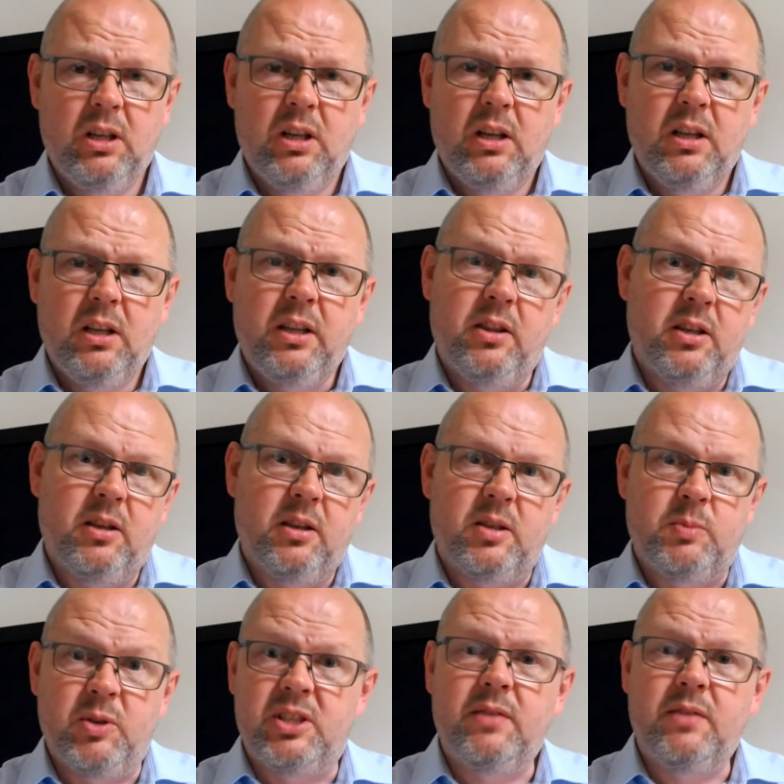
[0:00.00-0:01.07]
the
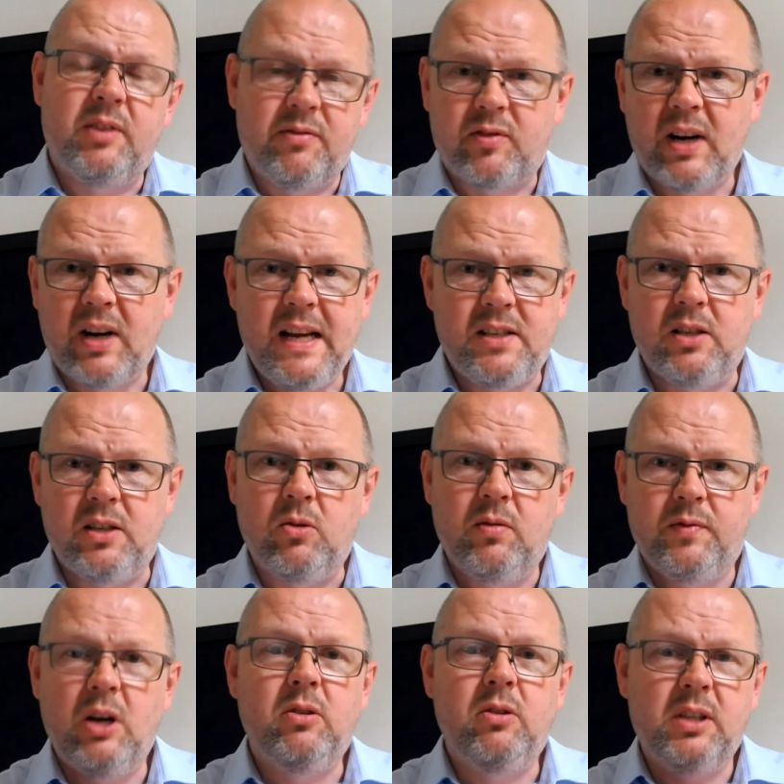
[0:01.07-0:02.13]
specific phrasing or
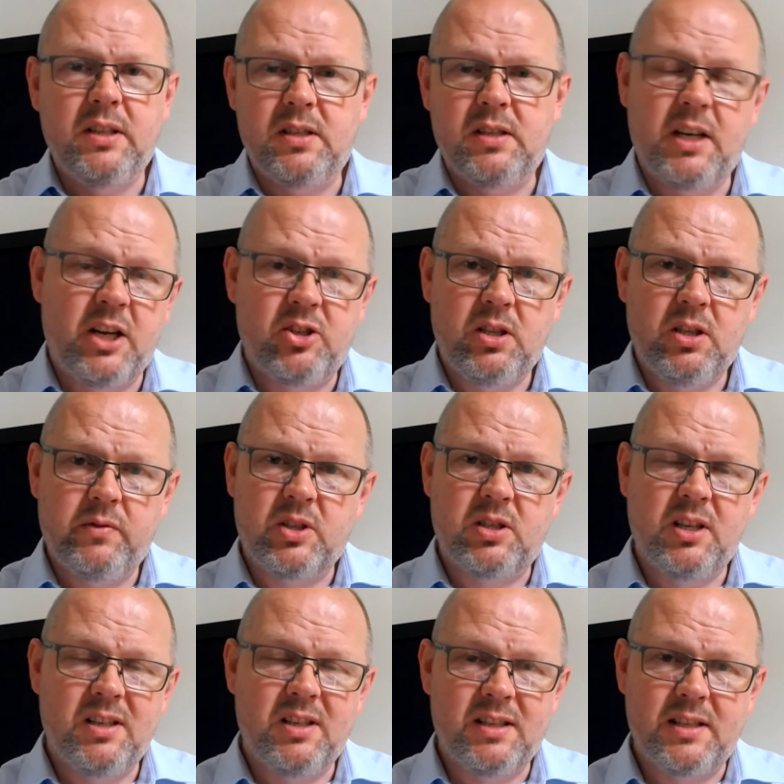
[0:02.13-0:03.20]
vocal intonation of a
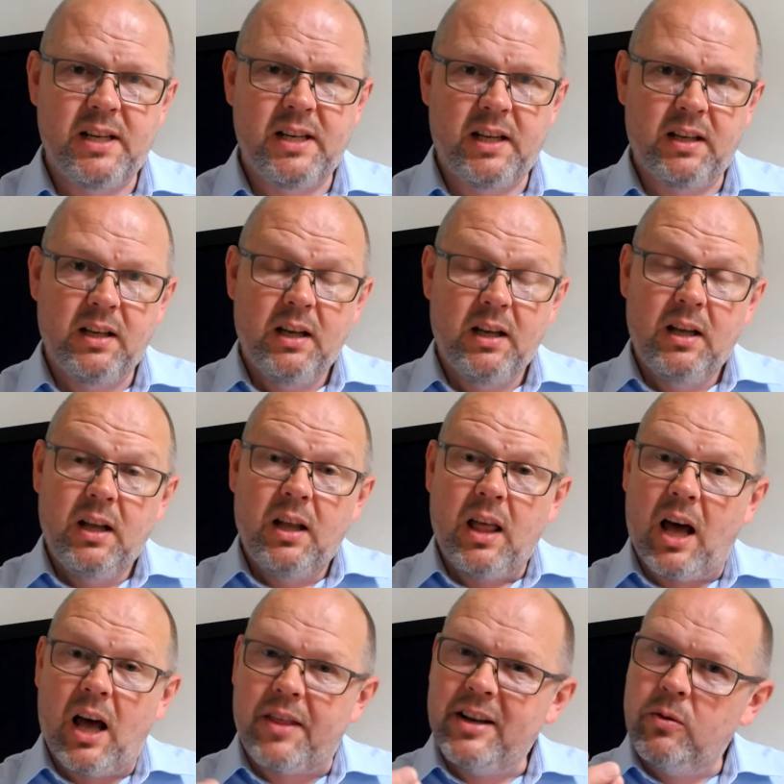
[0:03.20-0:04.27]
certain singer.
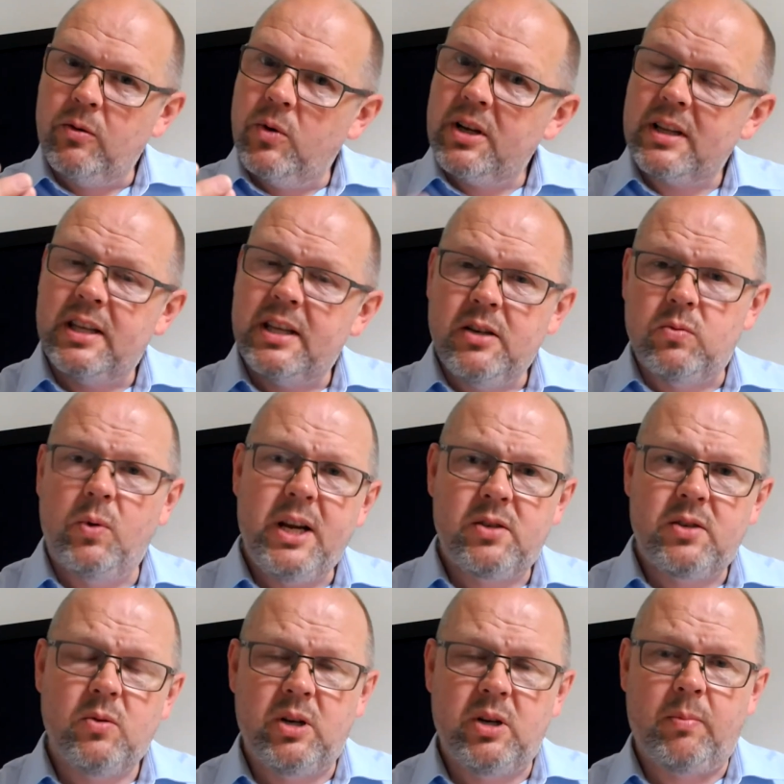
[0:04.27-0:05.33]
I think one of the things we
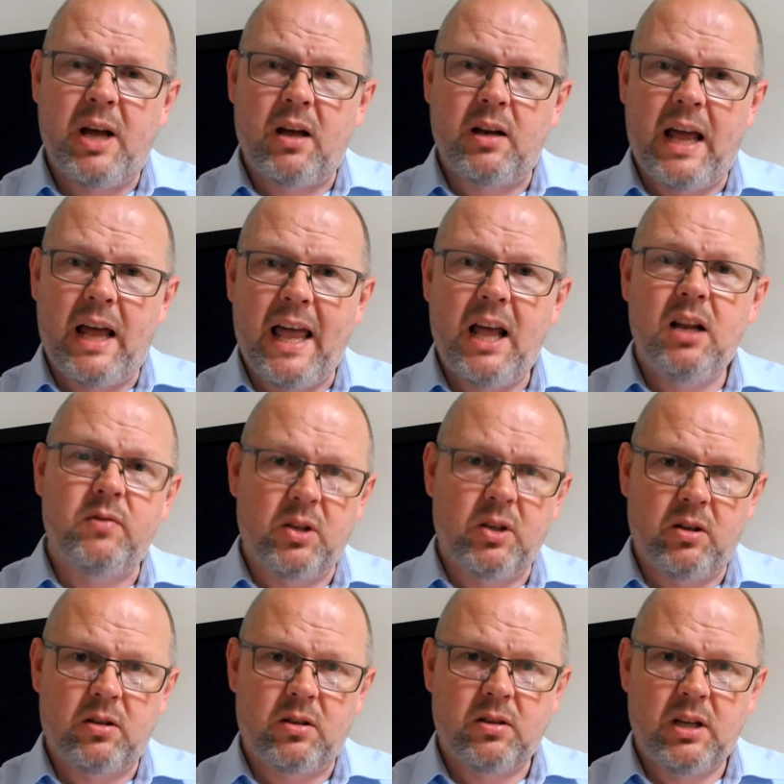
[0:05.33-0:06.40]
talk about a hell of a
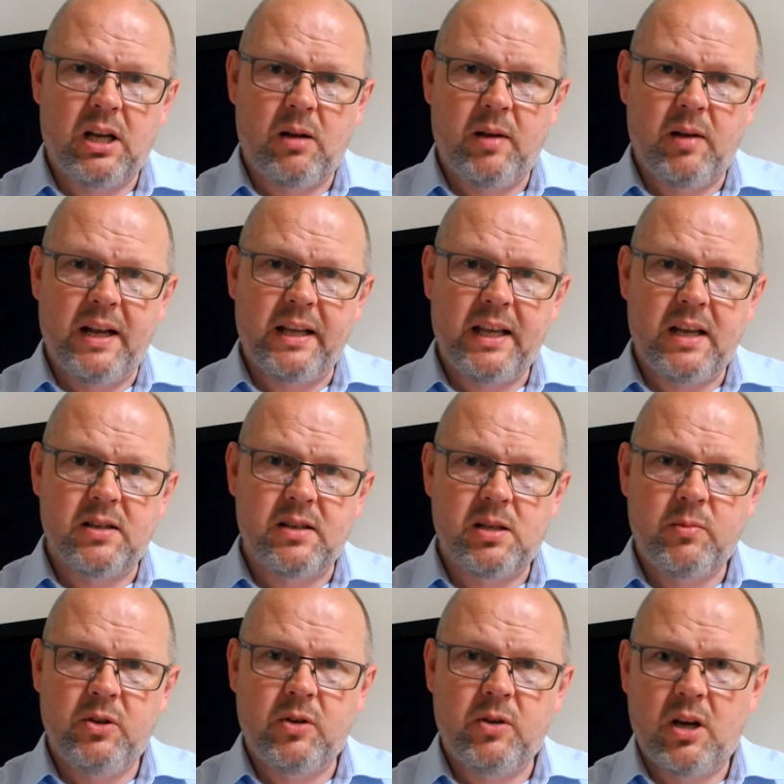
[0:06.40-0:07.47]
lot, and again, some
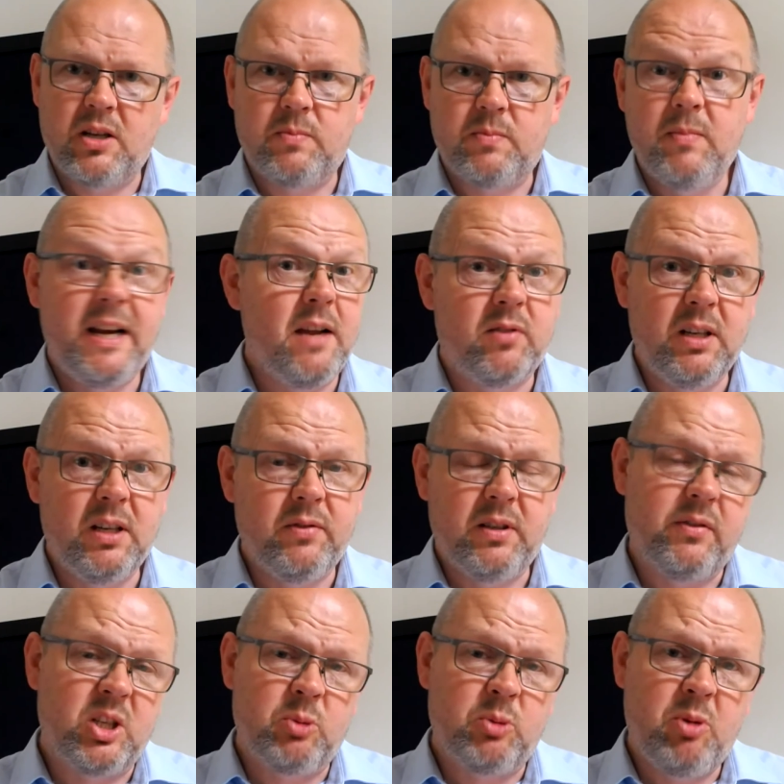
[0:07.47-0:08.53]
of you guys may never even have
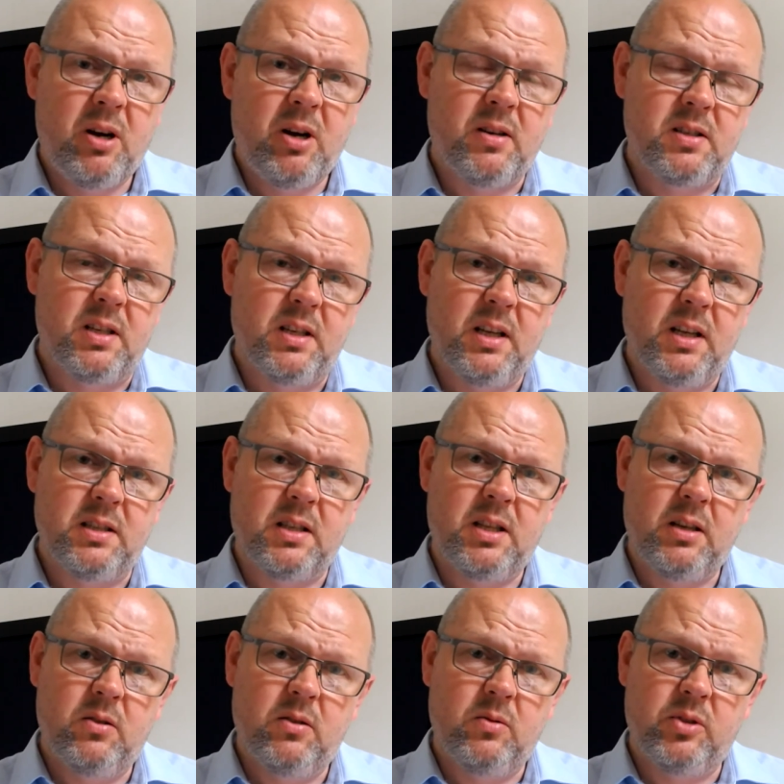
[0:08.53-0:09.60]
experienced it, is a
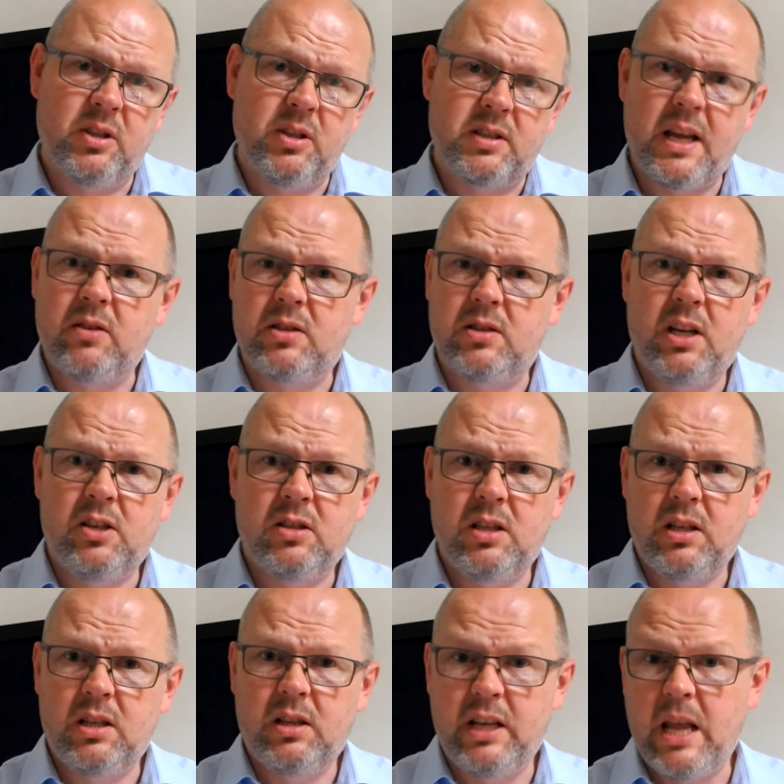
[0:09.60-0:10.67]
thing called the soundstage,
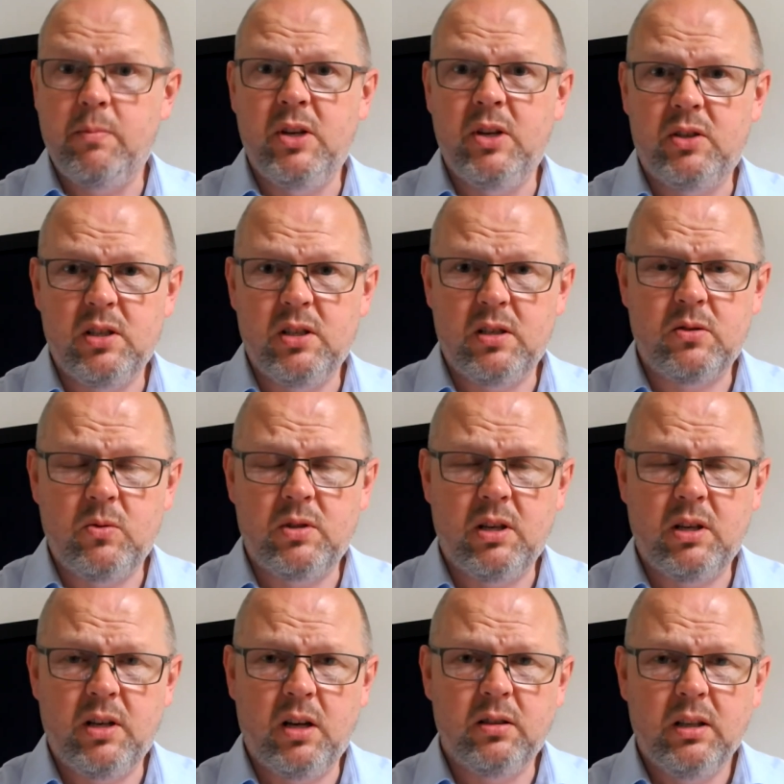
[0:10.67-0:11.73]
the image, as it's also
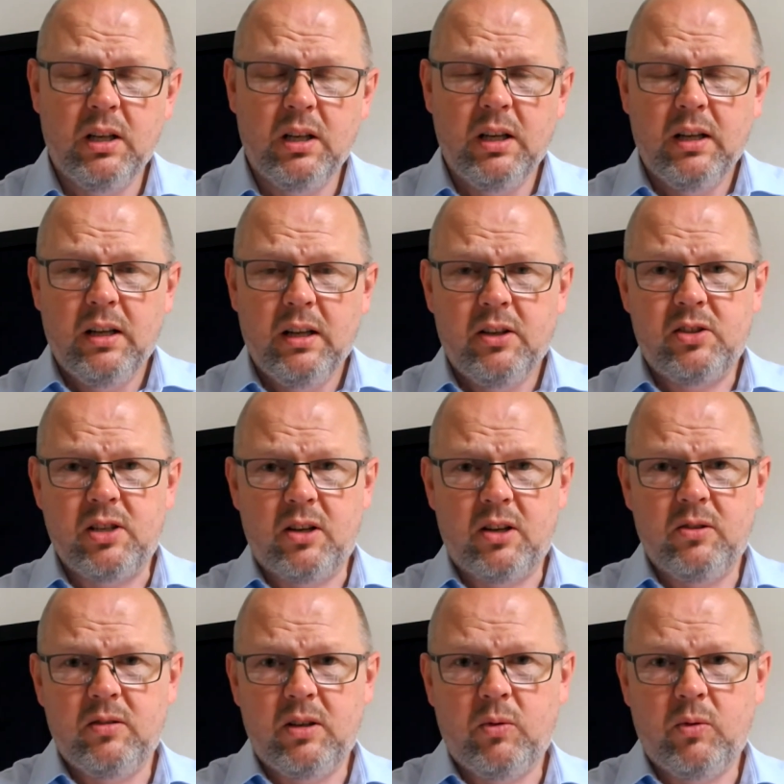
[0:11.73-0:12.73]
known. So what